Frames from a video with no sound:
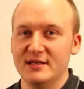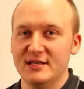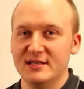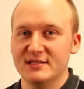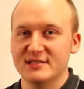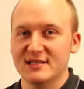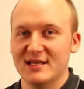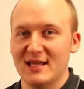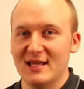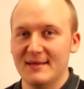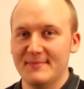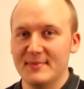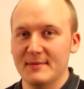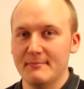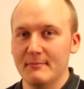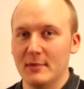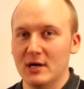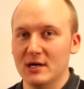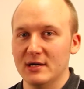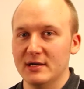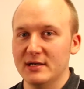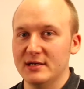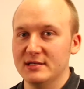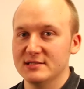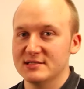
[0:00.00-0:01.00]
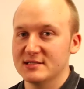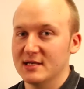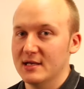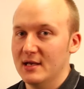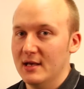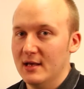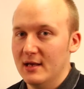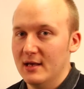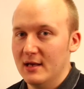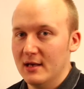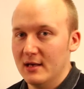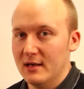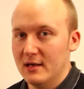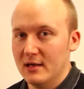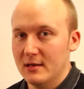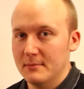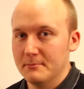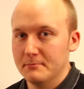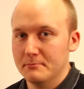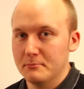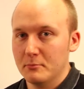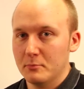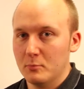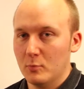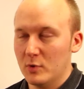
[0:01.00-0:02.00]
need to keep in mind.
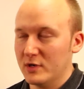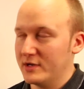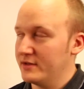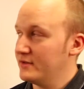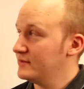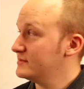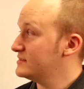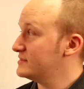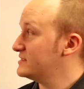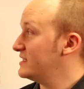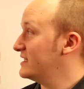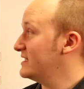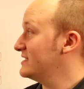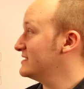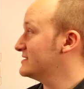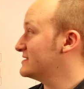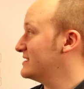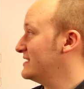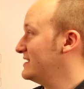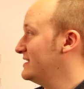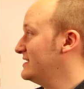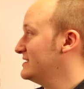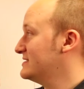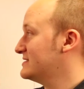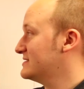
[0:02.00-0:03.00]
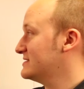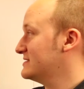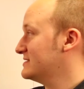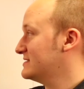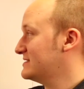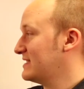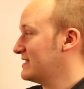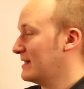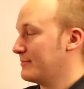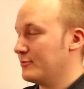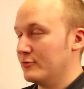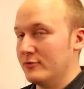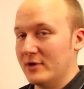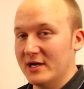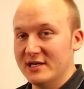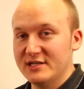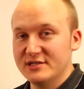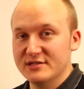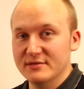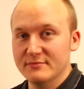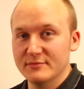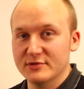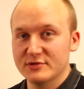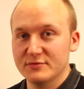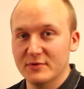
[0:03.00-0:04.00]
One of those things is
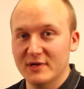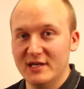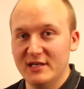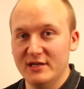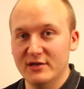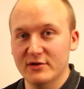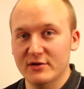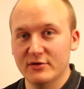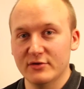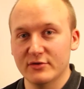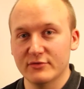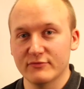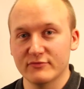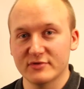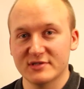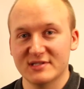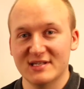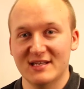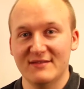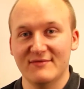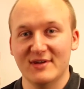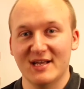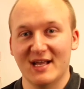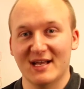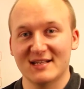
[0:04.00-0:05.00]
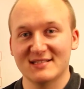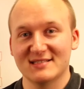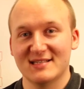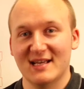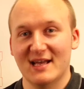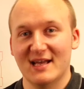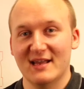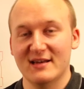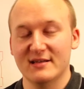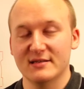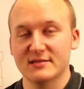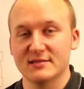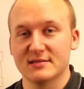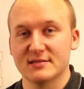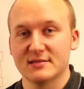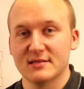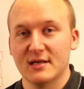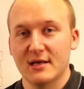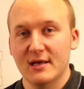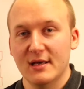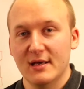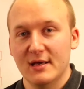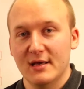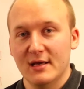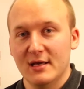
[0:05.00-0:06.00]
separation between your receiving antennas.
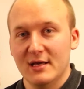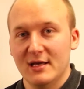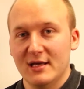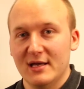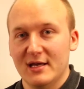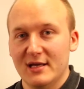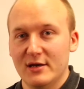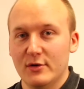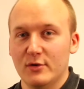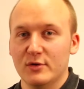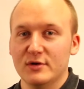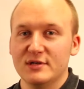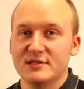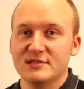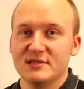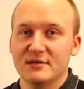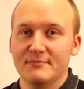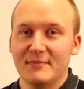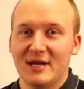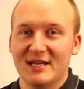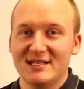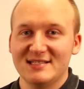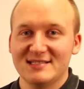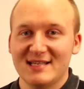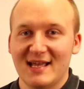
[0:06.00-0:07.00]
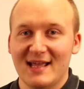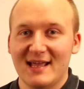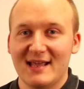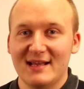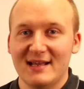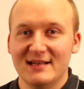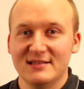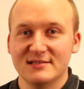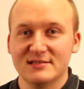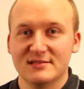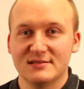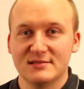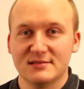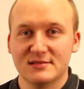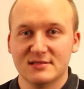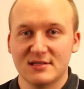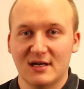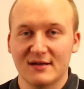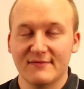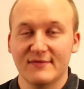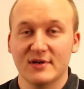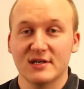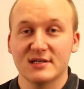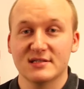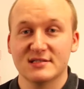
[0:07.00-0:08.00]
In order to maintain
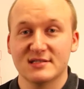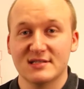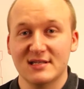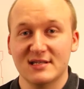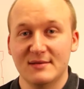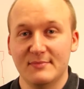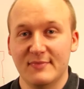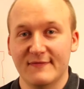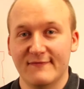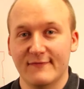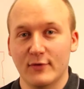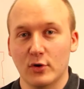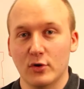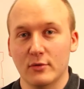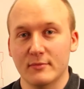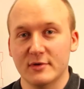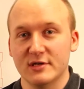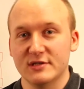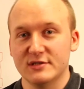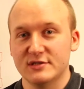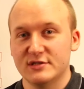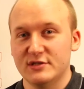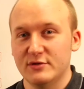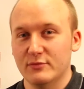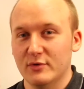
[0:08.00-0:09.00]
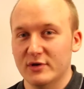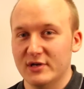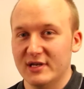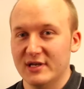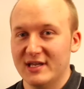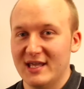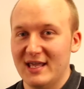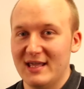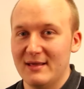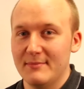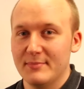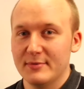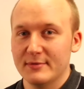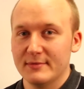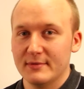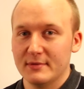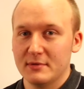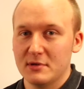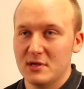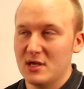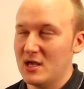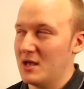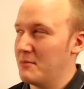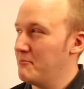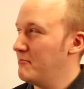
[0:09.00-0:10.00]
diversity performance, you want to keep
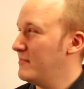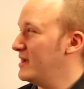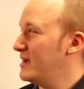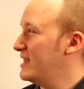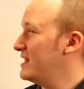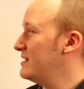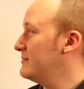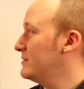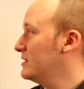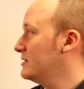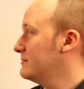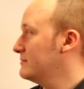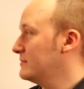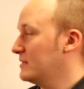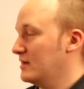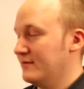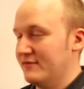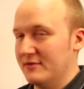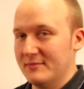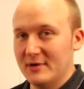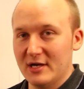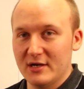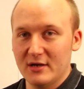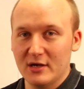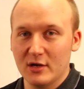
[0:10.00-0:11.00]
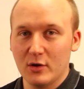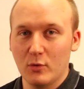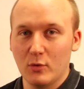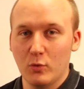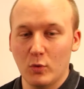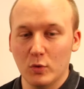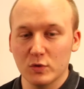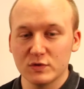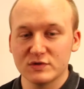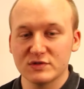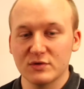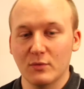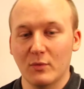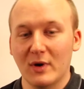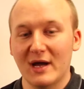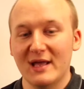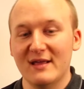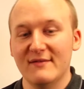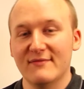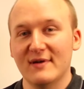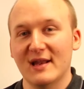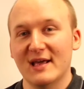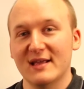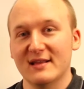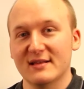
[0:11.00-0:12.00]
a minimum of about a quarter
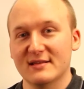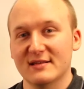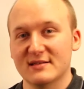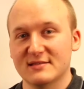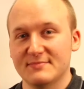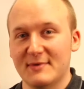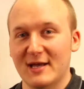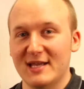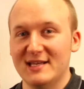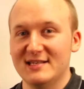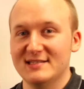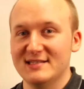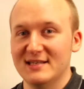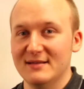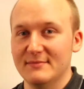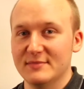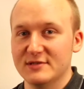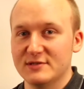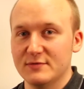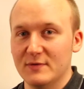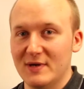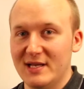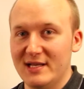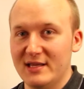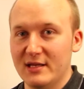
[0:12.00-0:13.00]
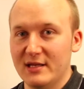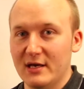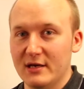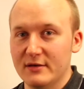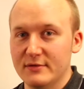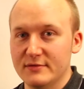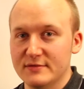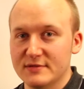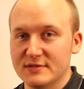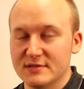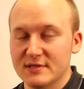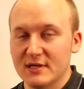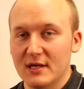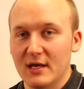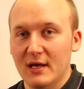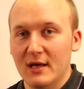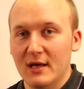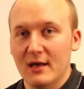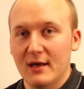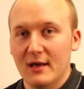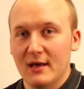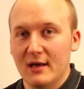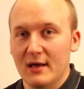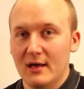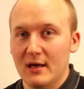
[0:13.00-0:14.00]
wavelength spacing between those.
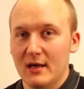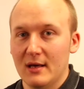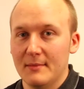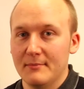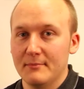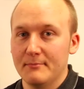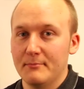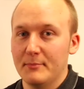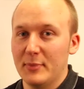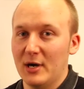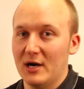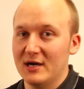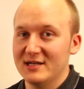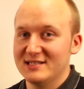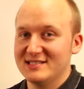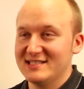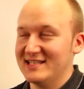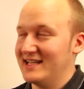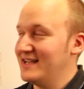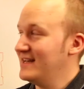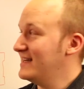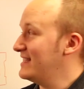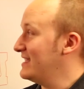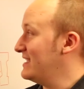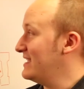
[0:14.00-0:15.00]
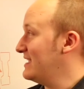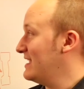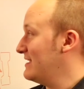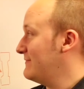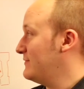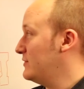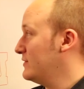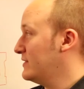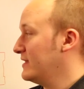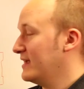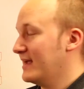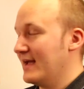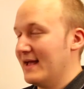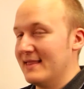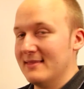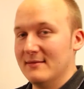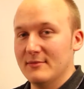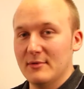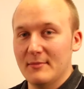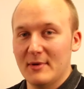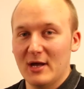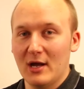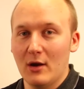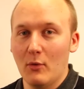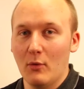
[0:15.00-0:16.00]
But ideally, if you can get them
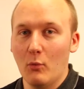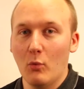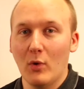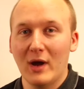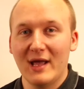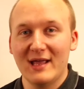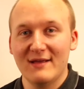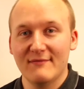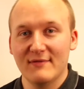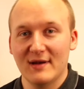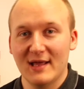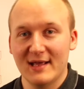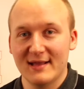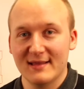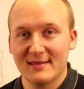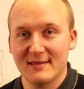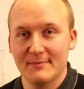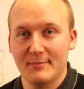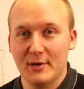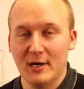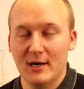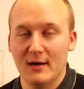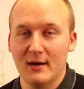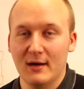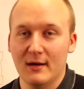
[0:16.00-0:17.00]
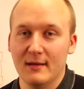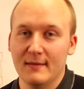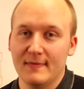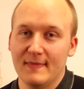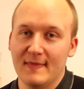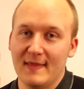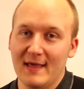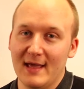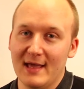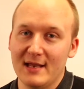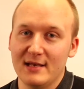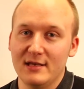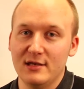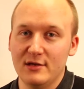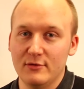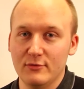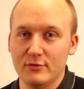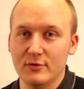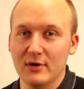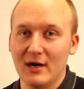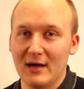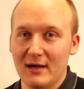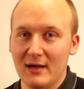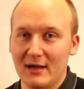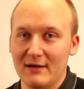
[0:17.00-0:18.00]
about a wavelength apart, then you
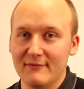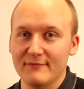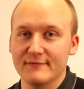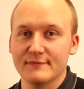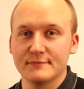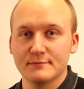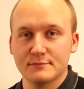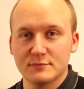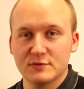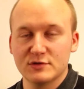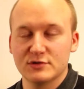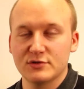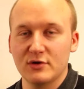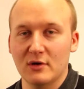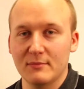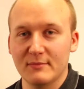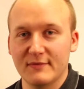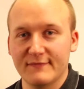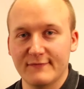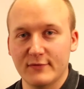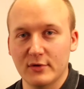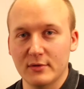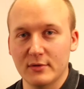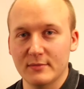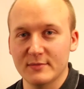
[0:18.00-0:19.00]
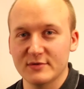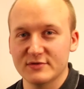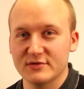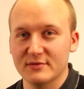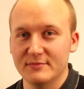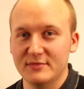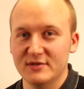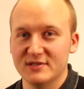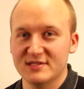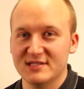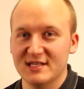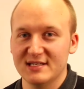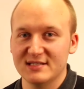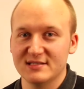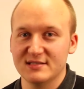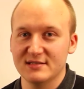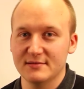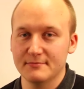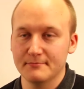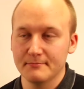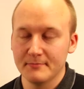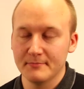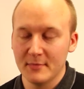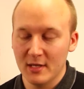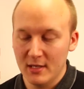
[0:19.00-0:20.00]
will have strong performance from your
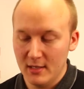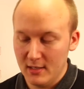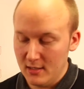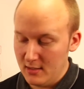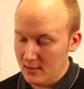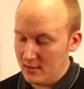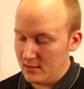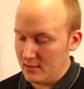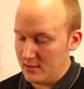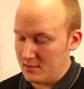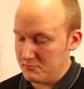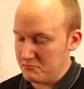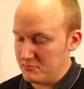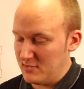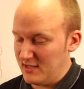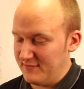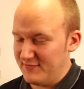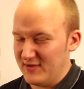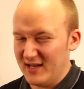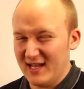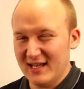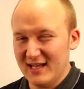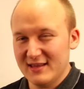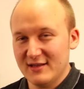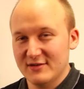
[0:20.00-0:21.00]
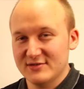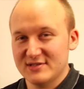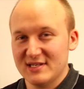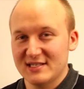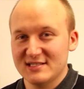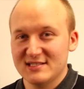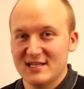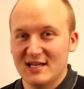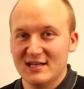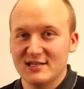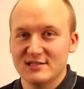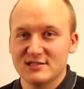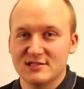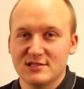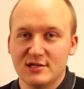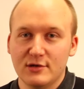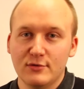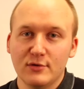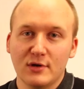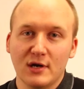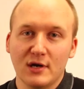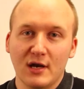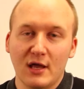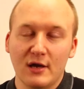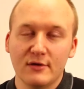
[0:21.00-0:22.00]
system. If you get those antennas
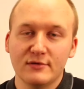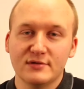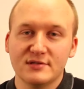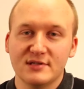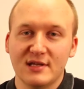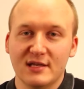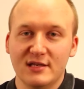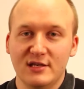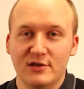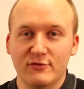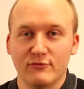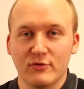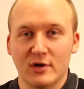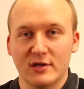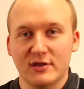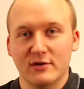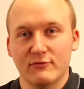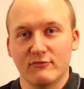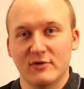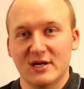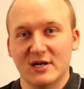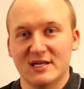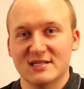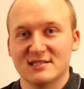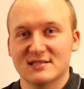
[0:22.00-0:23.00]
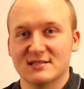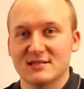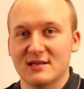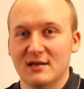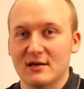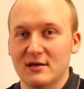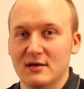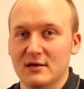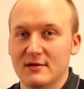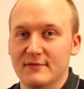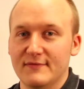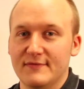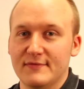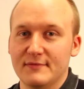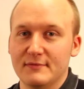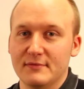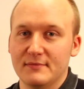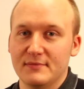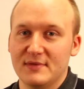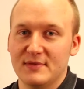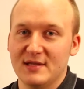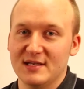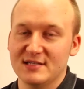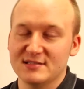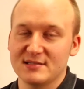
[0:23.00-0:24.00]
too close, then you run the risk of
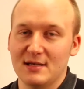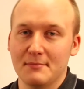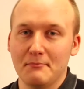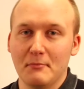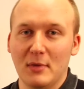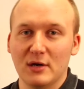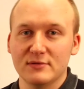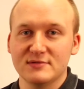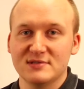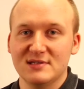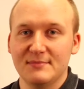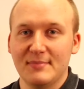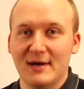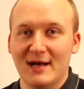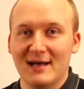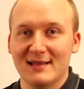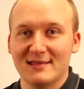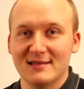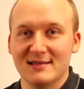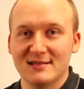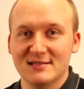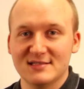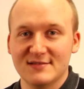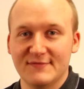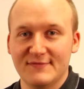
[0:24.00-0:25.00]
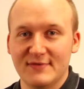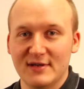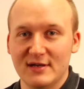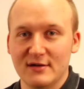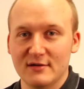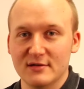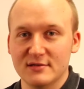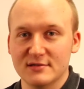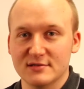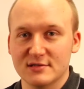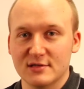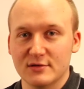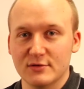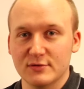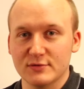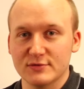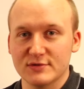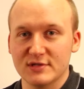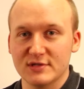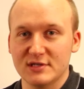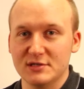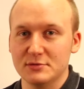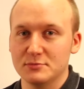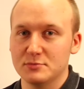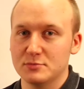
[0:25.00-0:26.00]
things like multipath interference
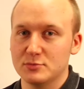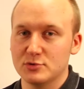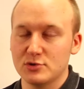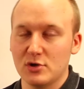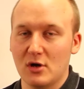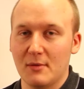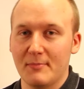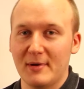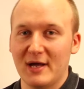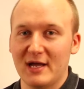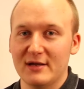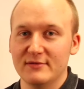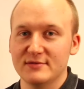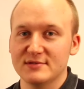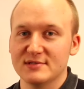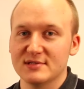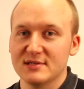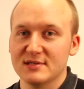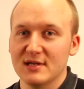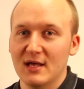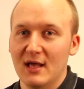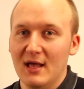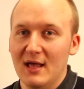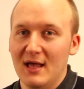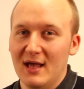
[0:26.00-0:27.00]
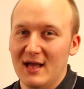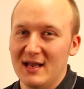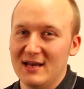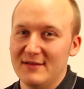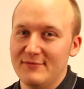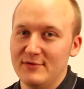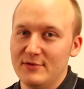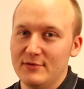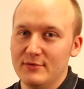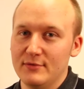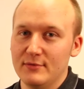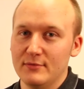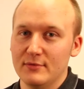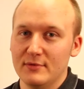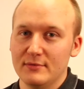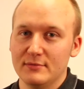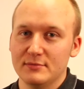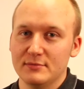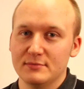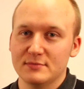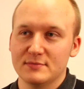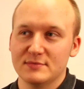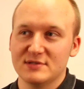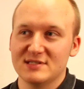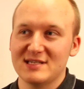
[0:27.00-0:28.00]
causing dropouts. And if you
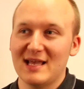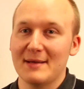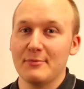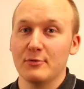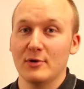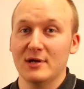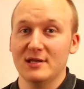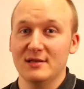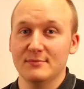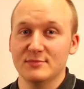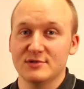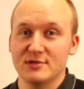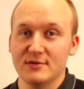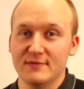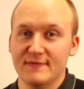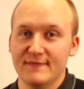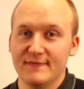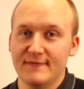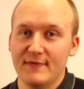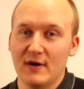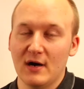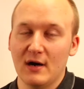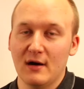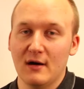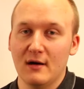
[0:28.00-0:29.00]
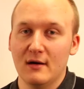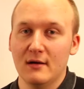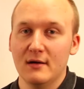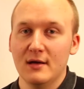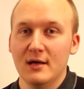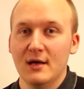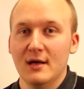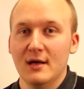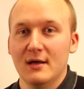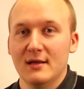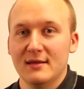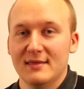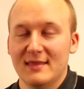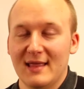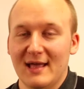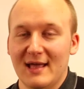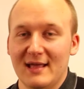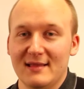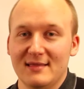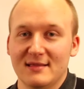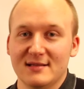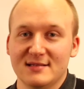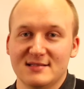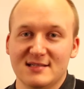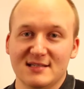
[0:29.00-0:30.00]
separate them too far,
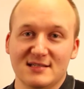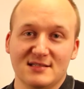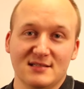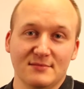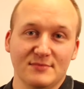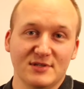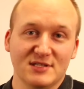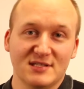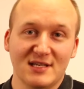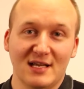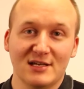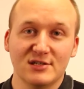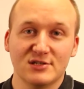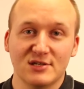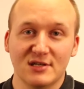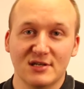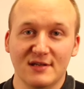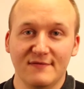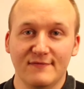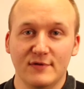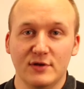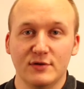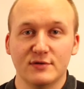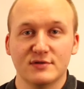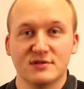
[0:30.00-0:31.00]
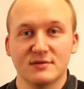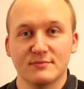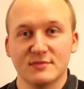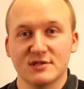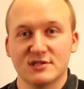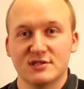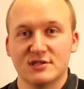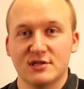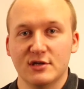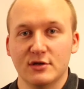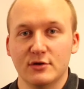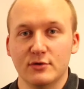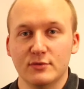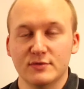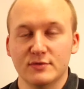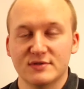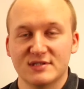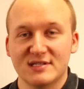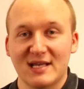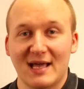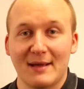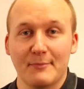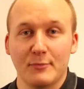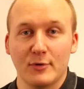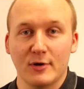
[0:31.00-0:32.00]
then the system essentially views them as two
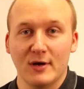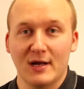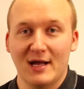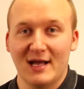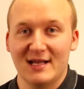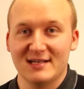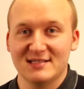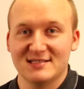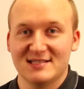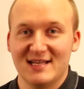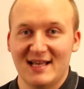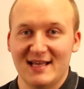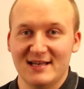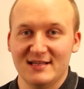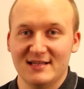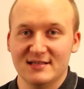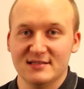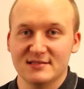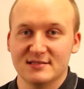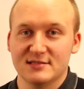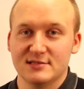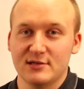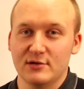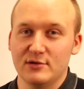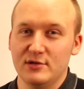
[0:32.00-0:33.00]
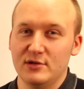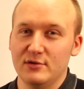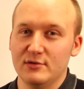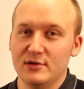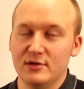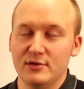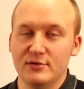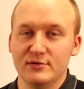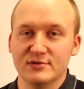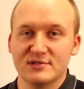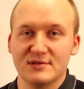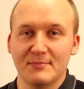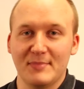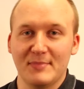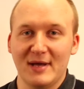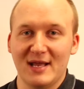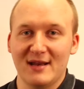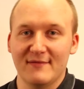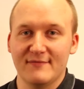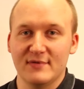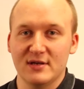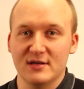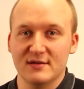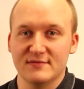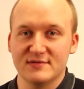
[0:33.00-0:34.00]
separate antennas, so you lose the
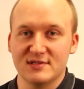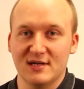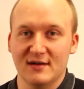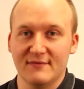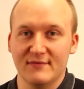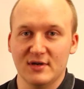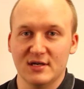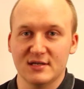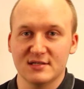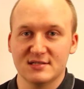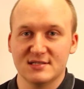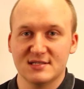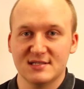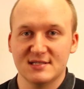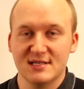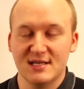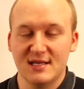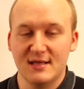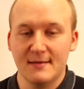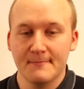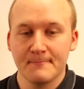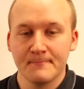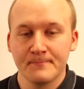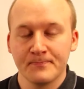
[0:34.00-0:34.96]
benefit of diversity.